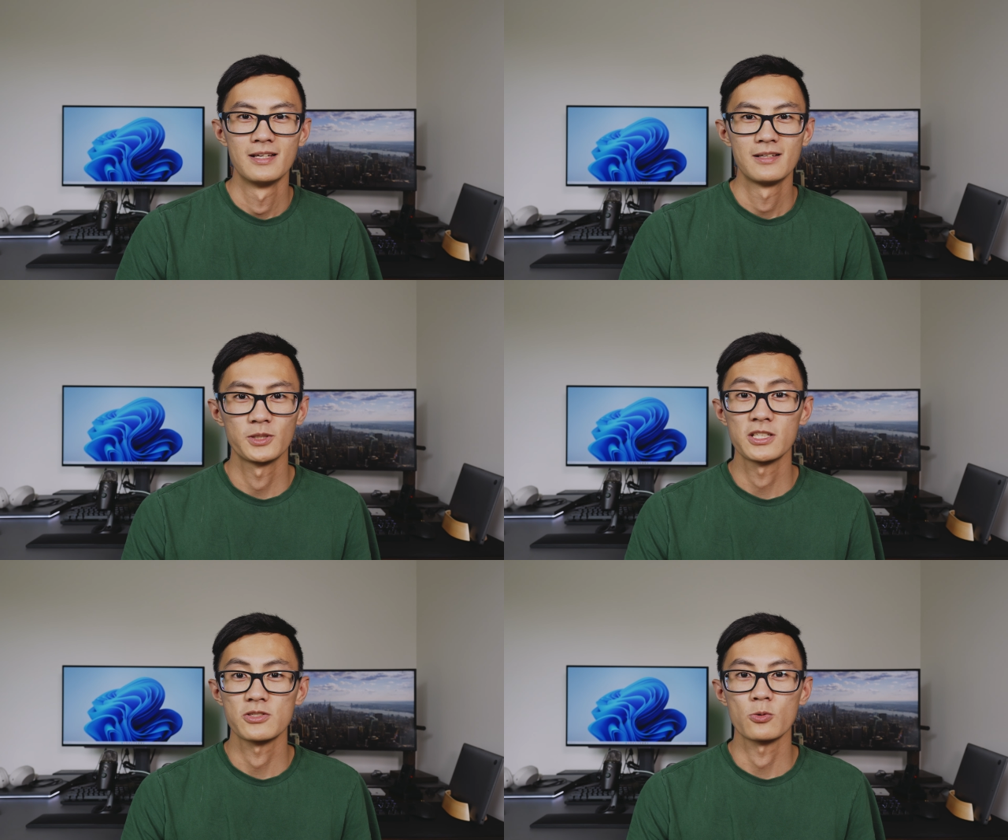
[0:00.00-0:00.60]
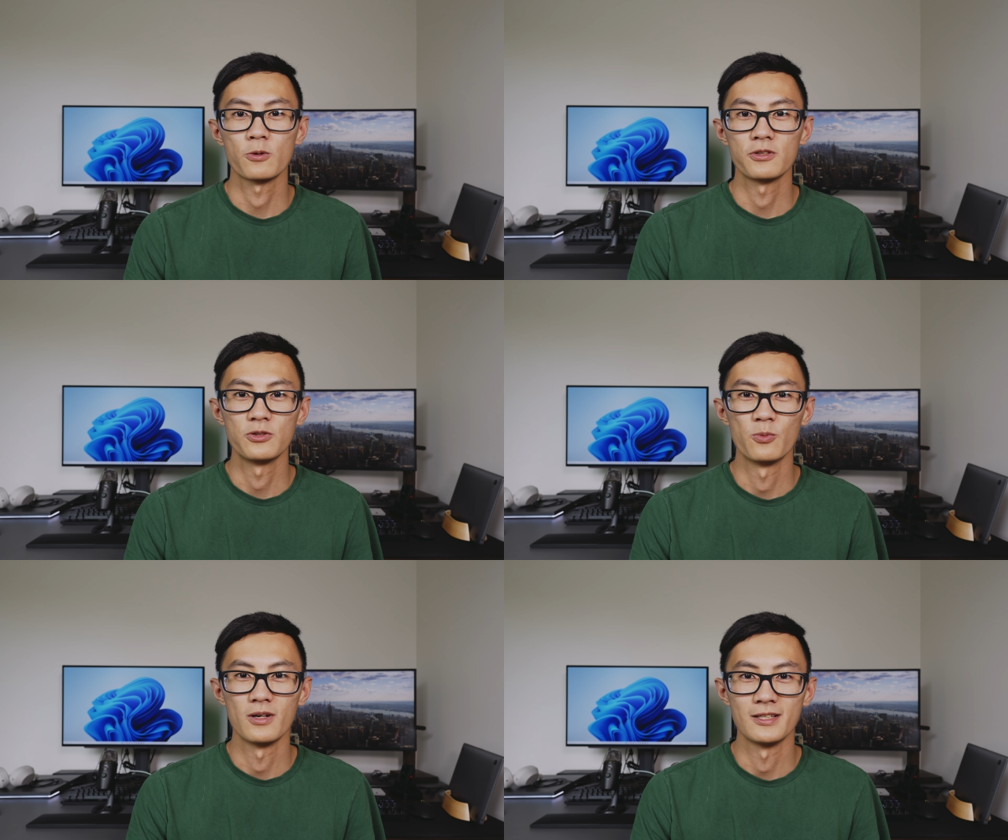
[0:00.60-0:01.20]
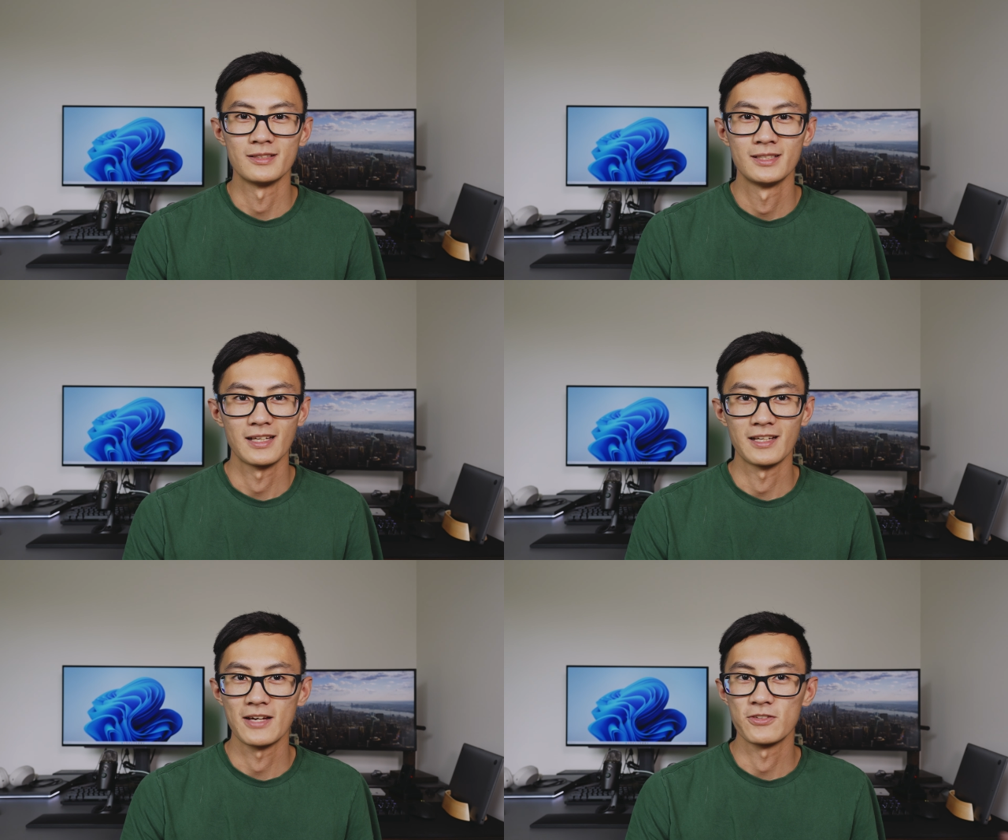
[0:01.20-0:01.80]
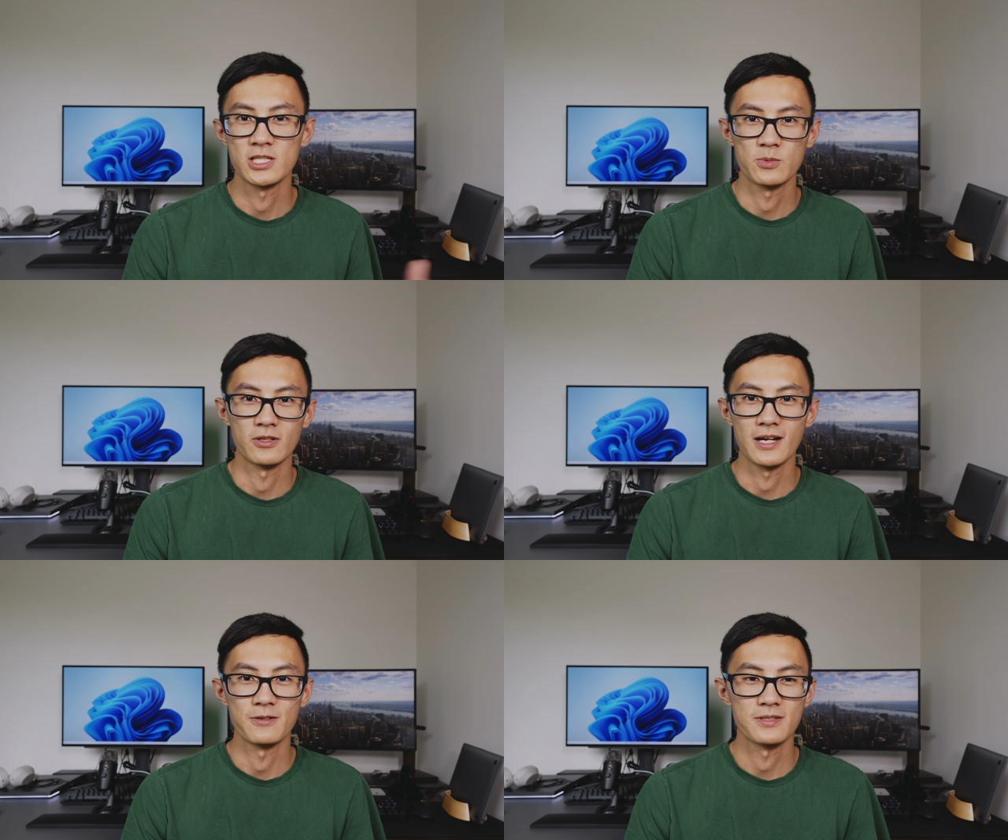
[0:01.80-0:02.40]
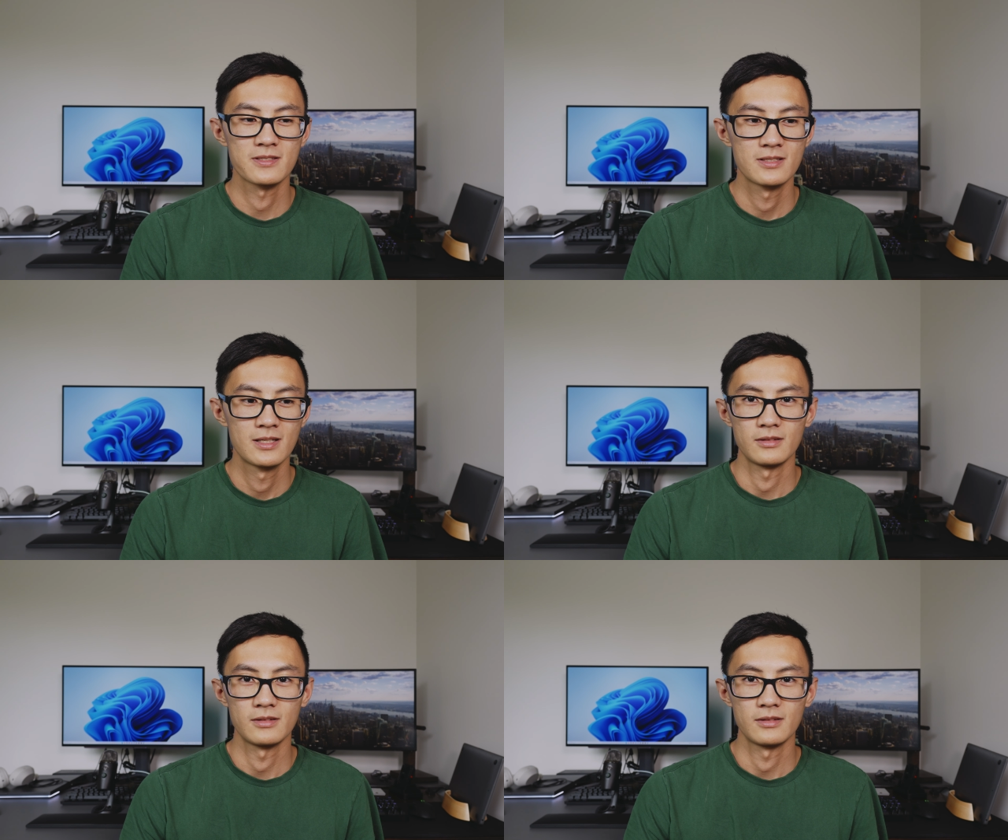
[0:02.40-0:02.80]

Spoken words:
"We can just order you one and have it shipped to your house."